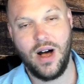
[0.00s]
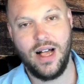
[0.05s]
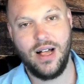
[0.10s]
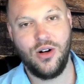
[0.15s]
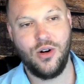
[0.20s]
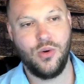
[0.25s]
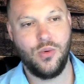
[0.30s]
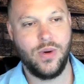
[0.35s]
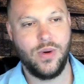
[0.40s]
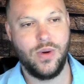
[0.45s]
We
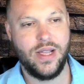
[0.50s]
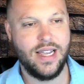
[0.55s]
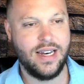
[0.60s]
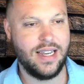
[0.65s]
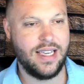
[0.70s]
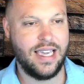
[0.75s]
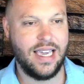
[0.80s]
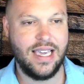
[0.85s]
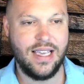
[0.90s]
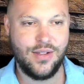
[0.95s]
had to
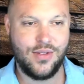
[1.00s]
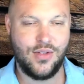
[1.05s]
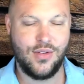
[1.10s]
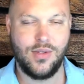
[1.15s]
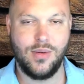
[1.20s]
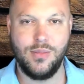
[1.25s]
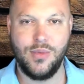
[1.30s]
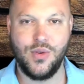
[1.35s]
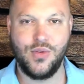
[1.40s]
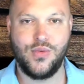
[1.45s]
cancel the most
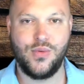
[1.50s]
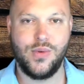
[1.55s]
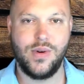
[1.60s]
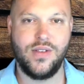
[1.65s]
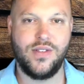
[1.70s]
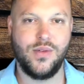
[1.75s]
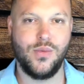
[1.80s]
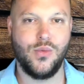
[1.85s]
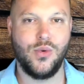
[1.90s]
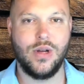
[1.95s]
recent one
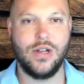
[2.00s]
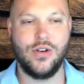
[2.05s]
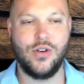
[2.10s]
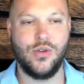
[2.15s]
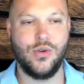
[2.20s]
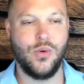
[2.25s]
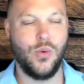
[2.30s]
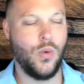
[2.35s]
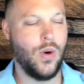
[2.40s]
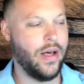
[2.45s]
due to weather.